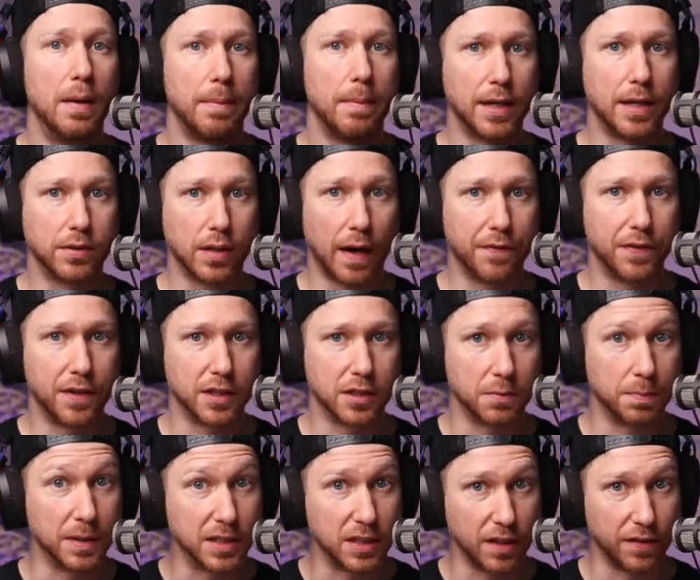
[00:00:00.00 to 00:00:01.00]
based off the
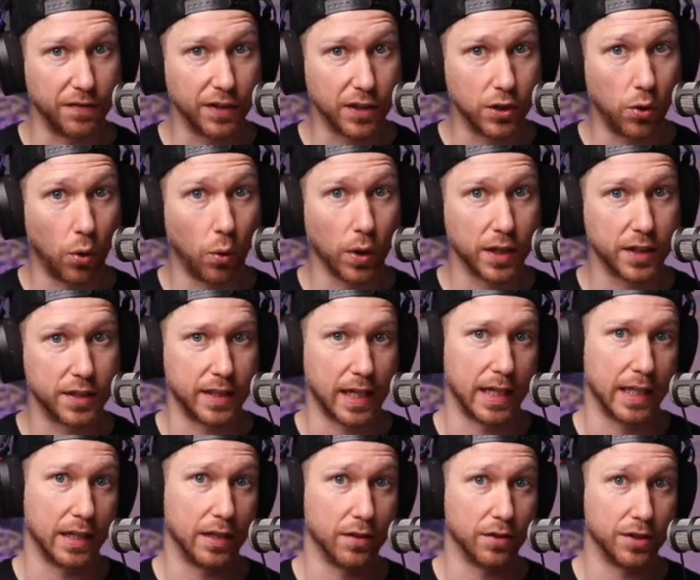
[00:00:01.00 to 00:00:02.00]
specific torque
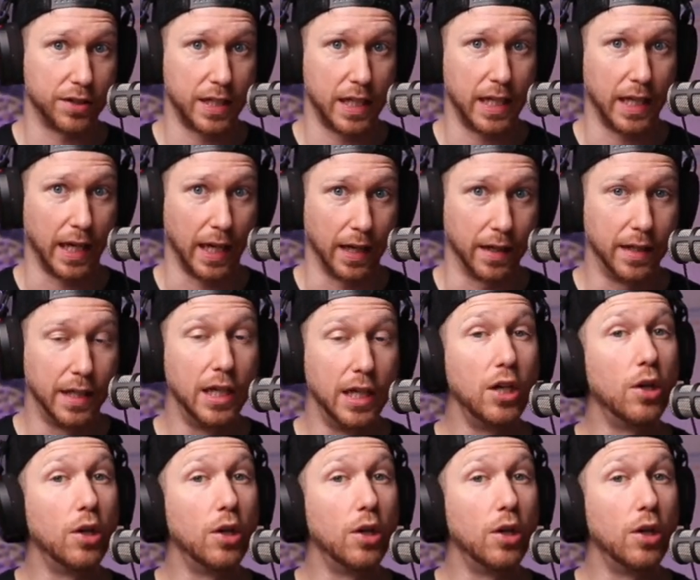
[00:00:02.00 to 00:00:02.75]
setting that you're sitting in.